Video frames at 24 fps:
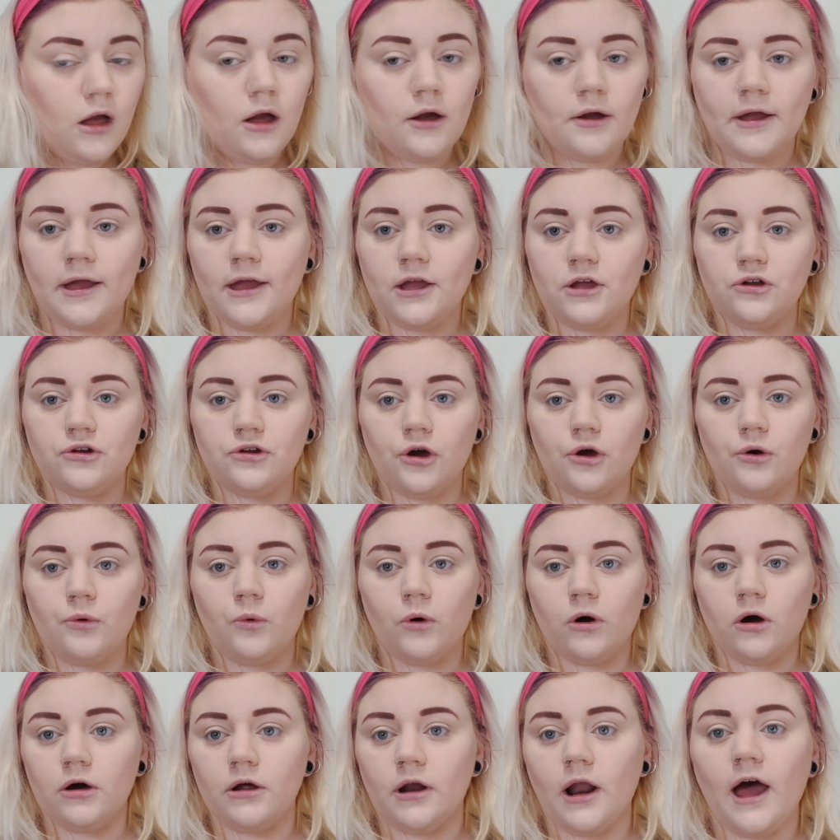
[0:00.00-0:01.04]
Okay, you know
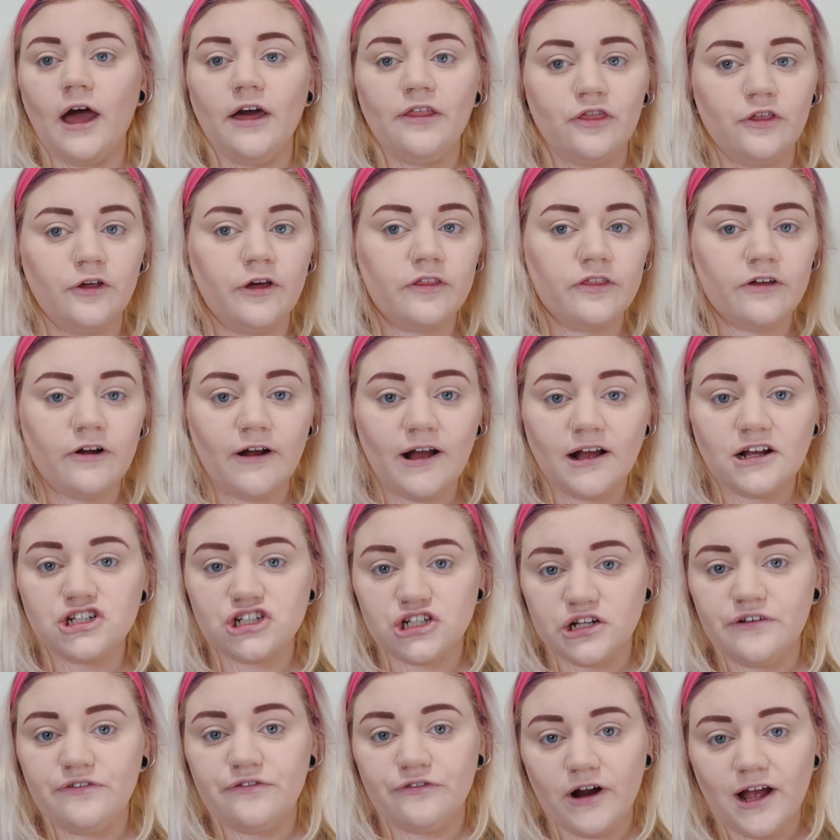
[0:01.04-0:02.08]
what? I think they're
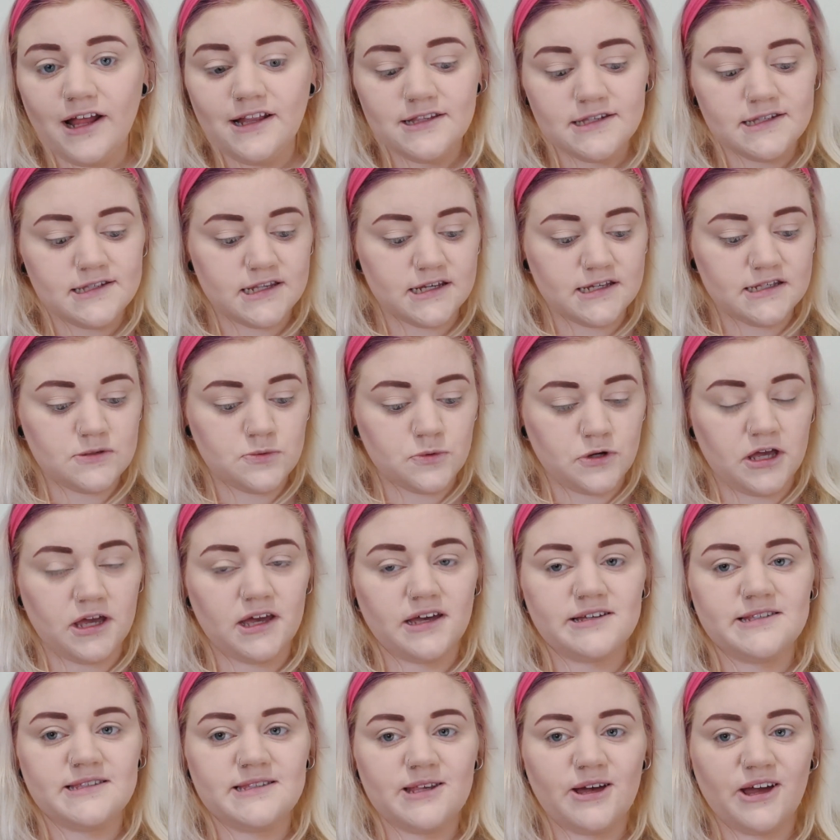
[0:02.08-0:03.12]
actually friends this
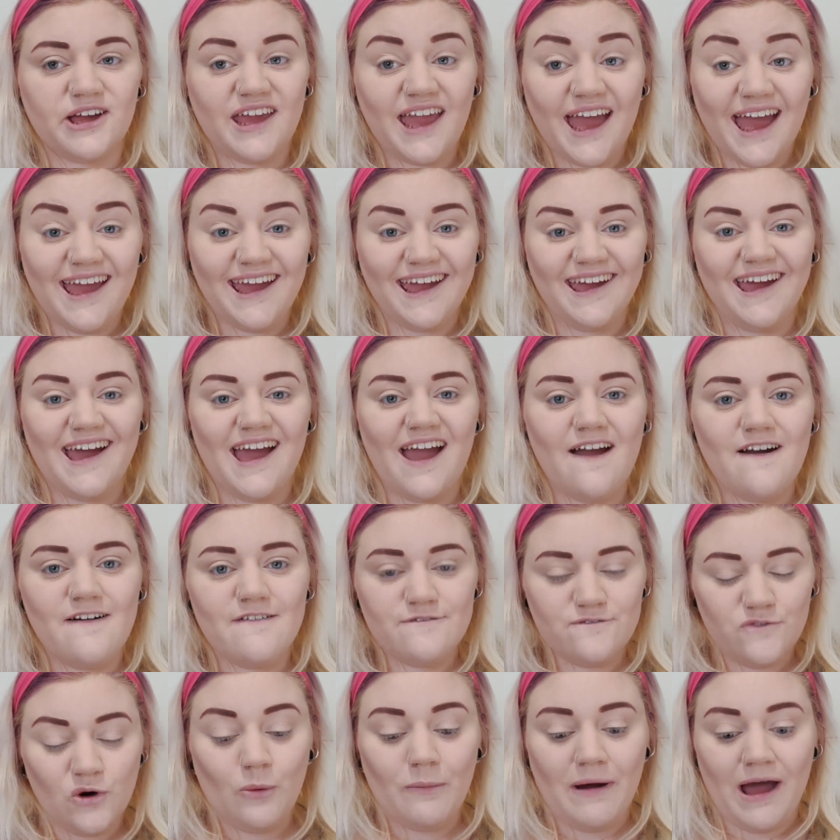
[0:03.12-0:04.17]
week. So yay
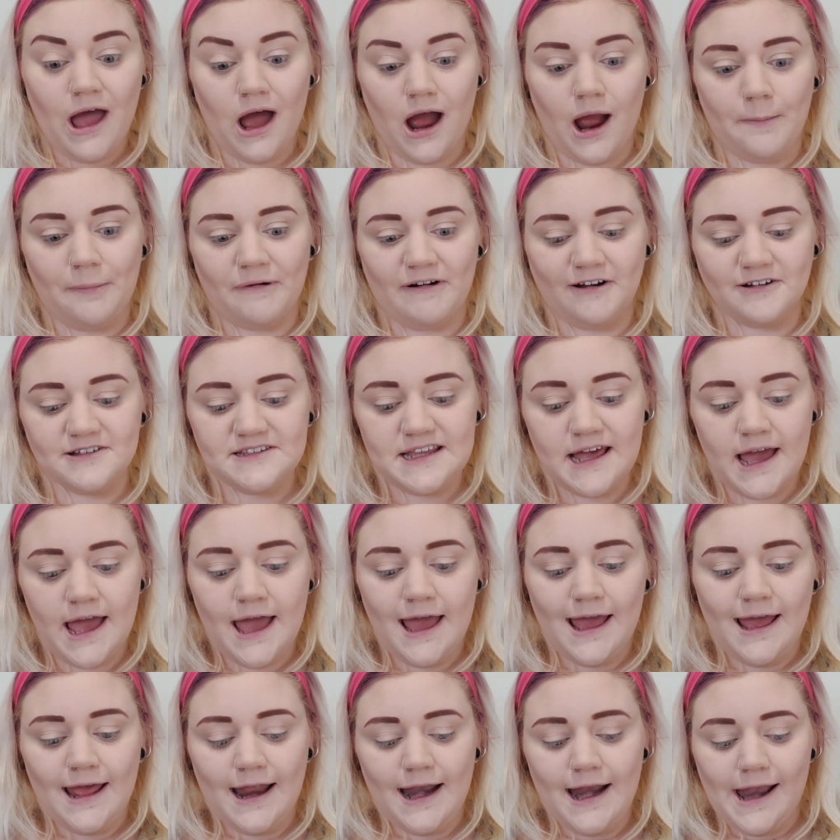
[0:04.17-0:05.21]
for my eyebrows.
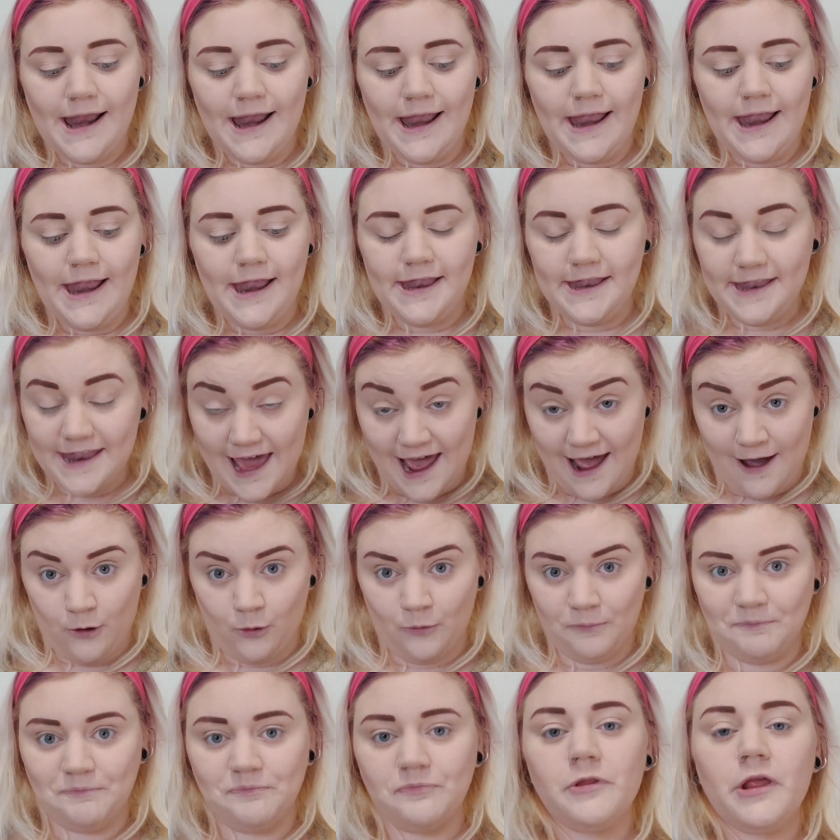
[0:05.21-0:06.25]

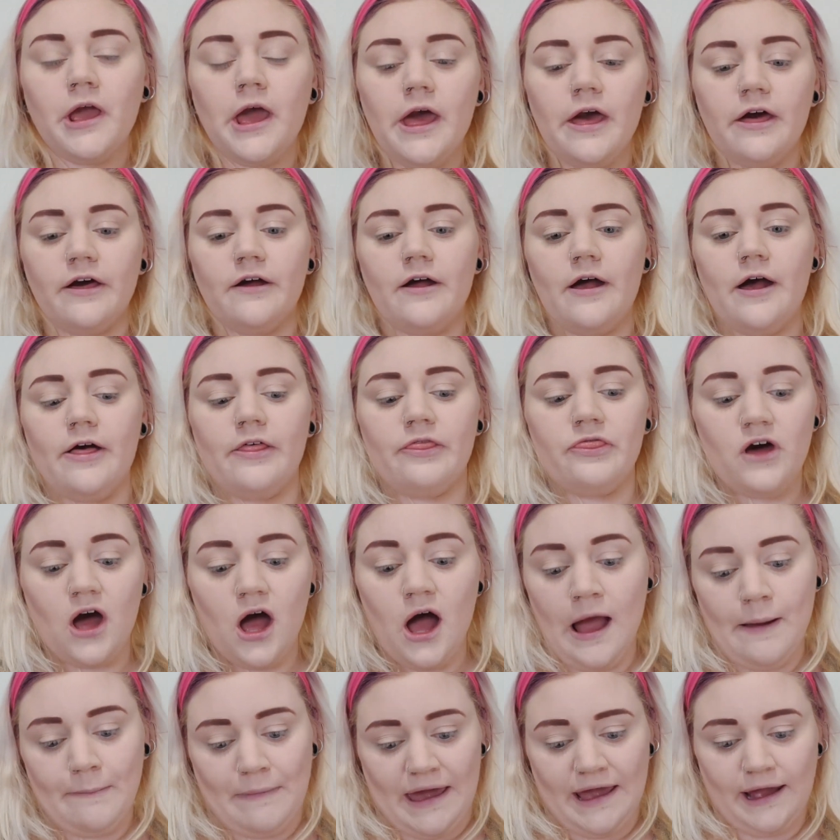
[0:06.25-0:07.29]
Now, the
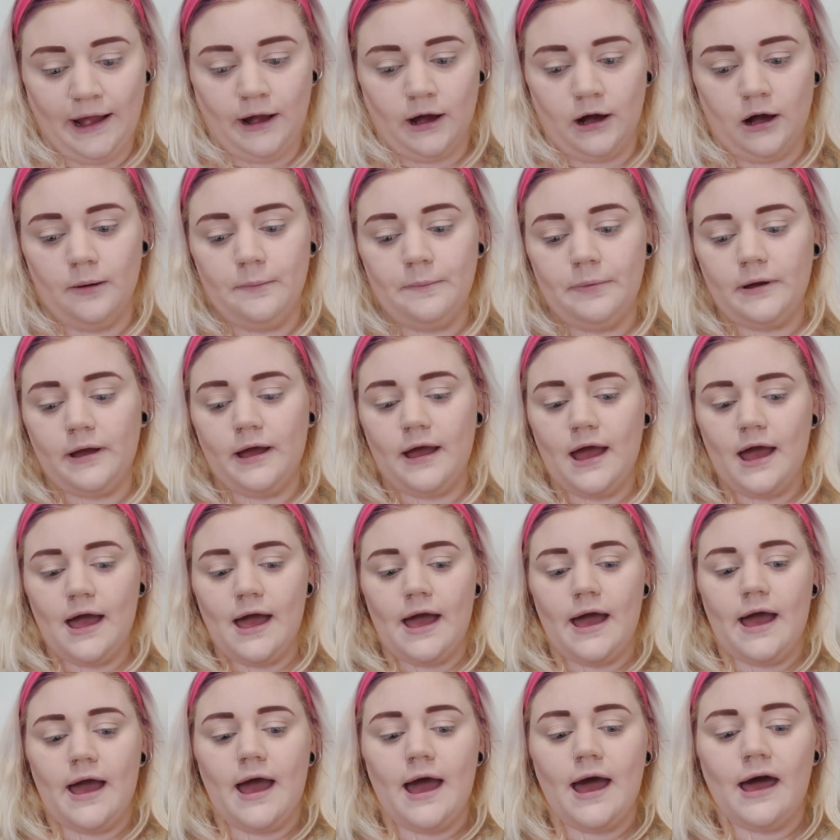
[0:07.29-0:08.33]
eye makeup.
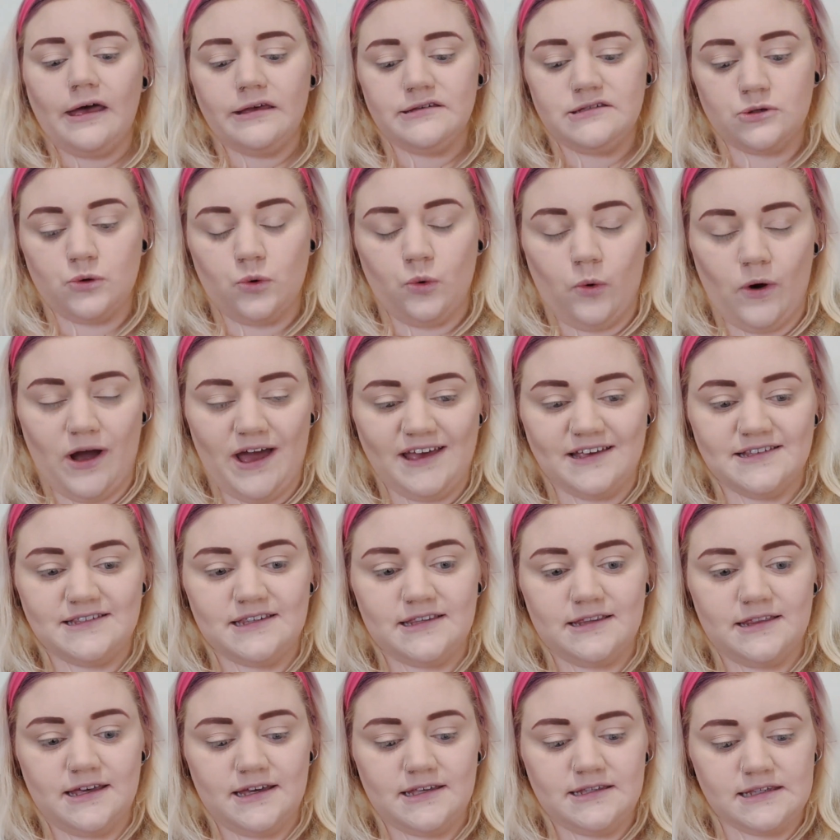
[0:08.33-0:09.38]
As
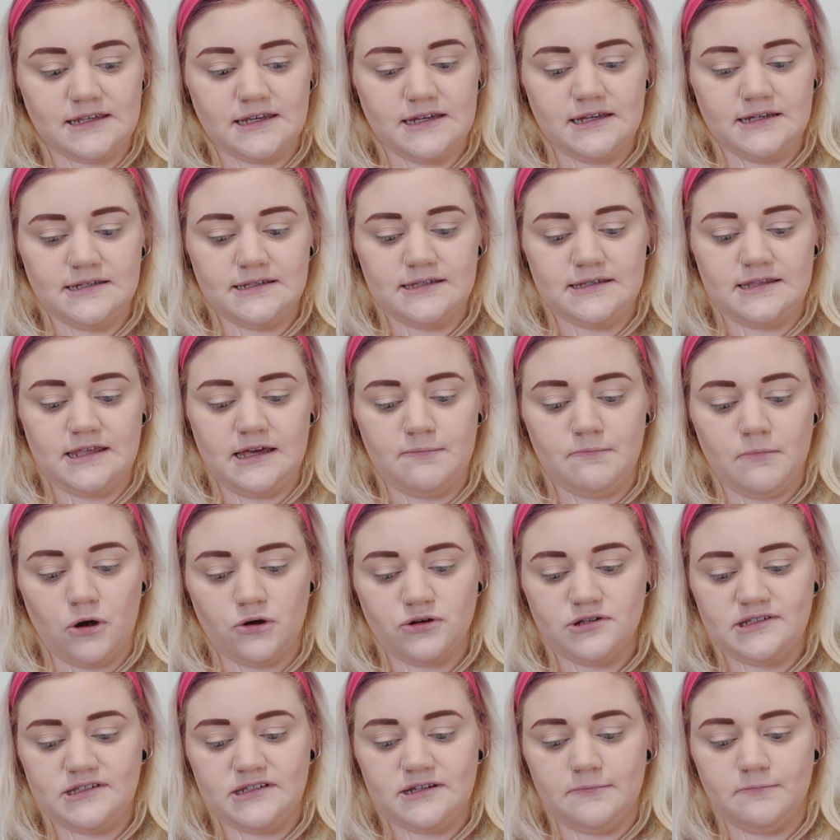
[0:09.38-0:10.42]
always, this is the
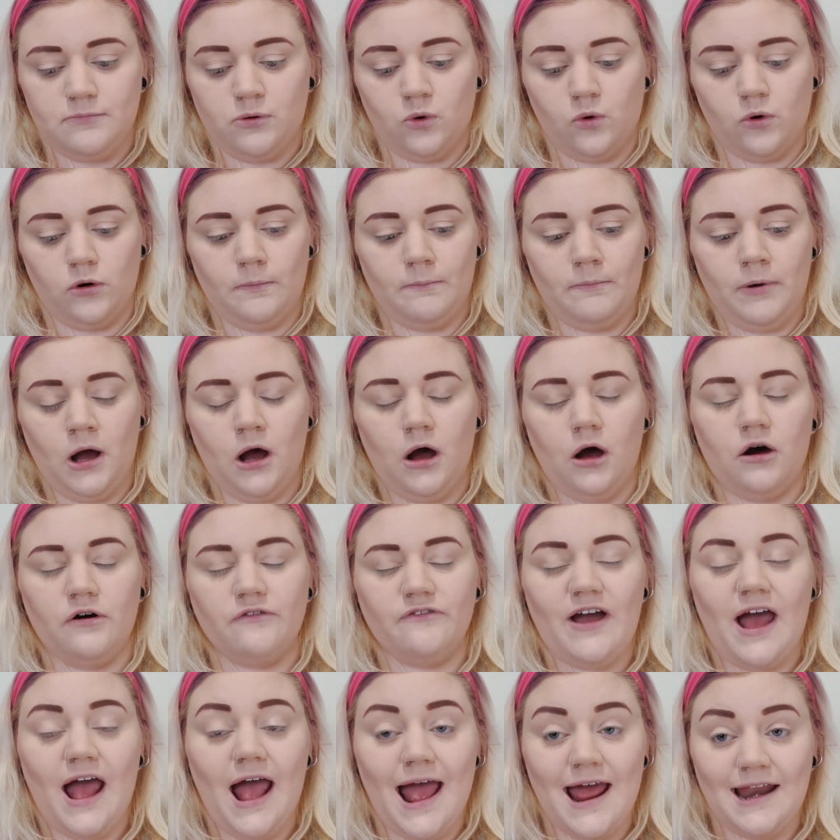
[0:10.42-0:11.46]
most important part
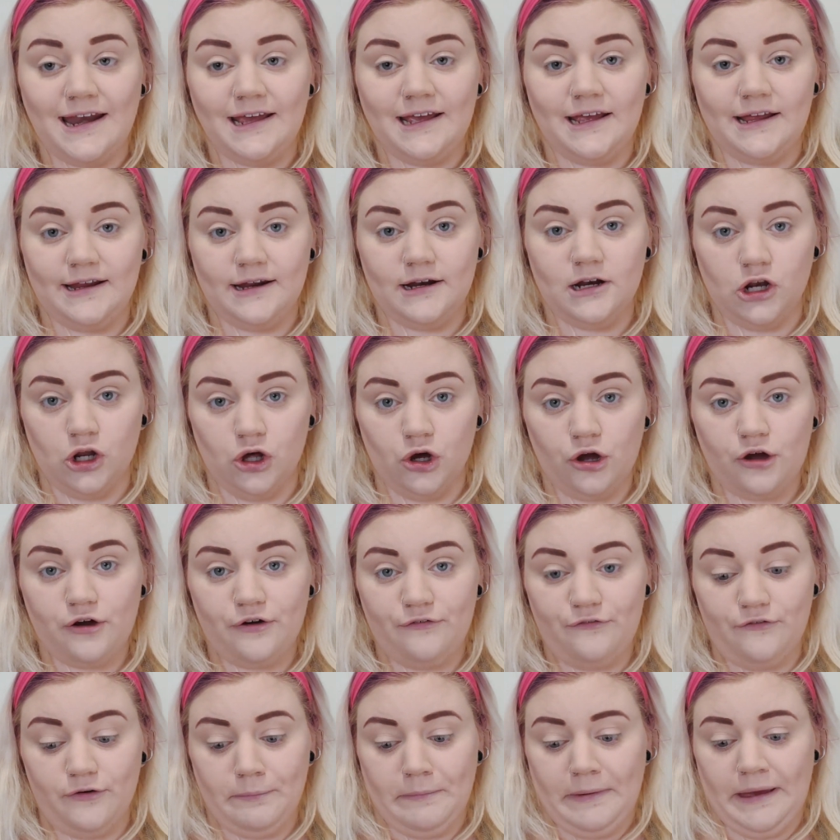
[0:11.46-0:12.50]
of any
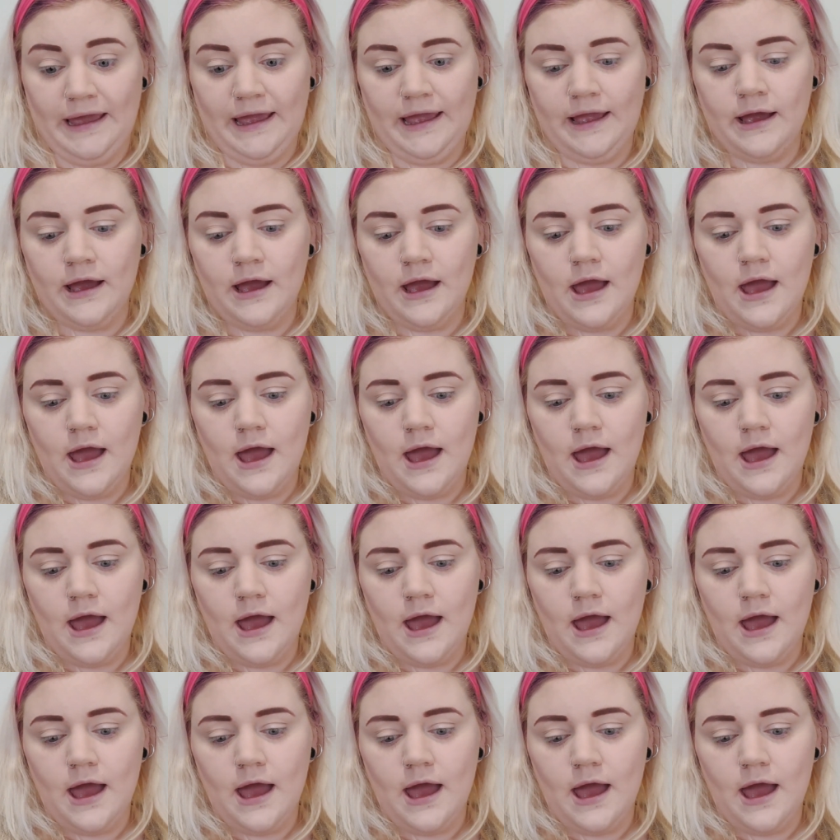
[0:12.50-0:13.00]
look for me.